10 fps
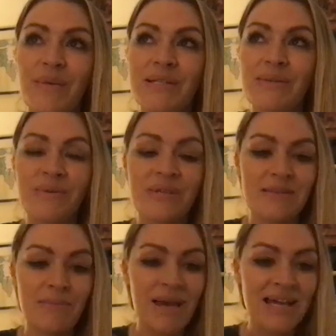We did all these
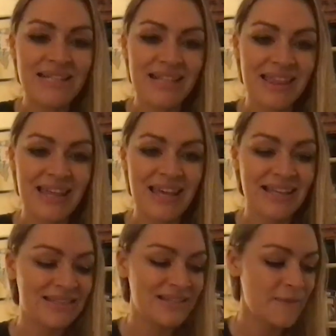amazing
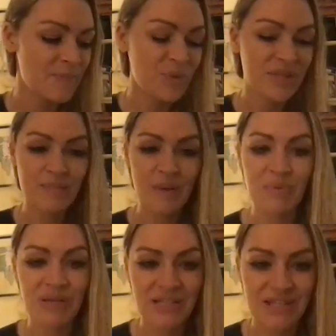things with these
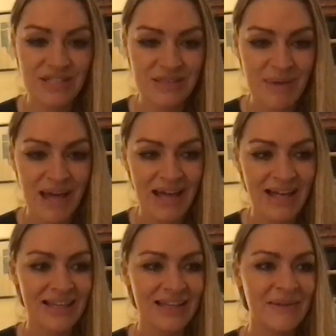people I'd only just met.
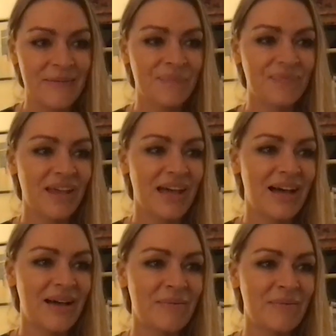
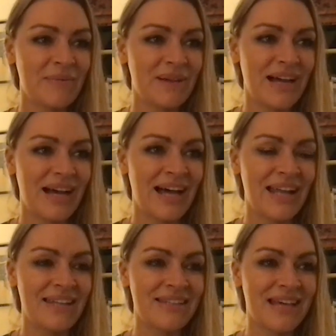Um,
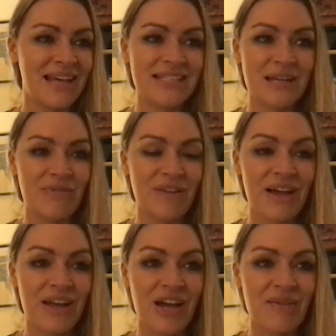and I ended up
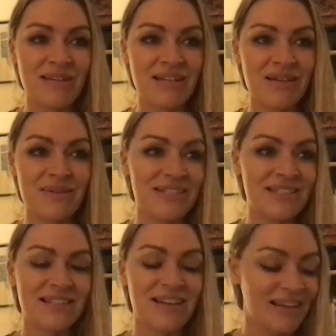flying home, and I was
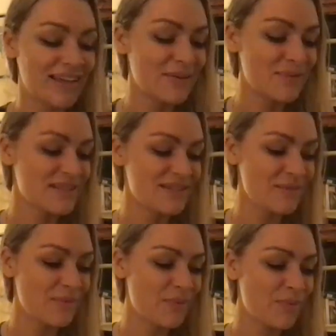just like, it was
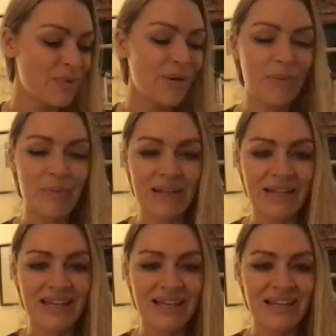
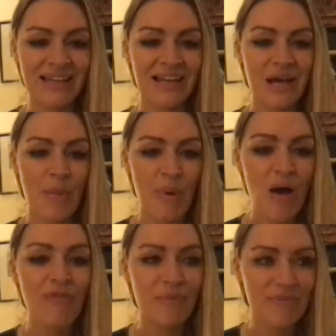probably,
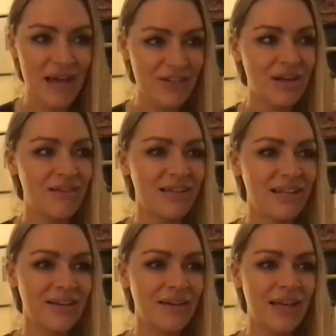apart from that
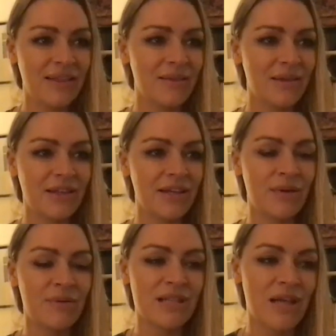traveling, in, you know,
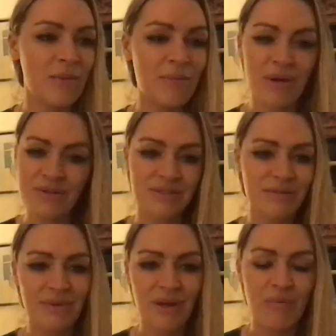it was like the most
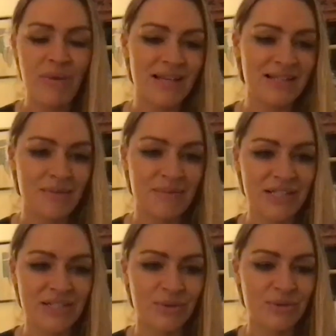amazing, magical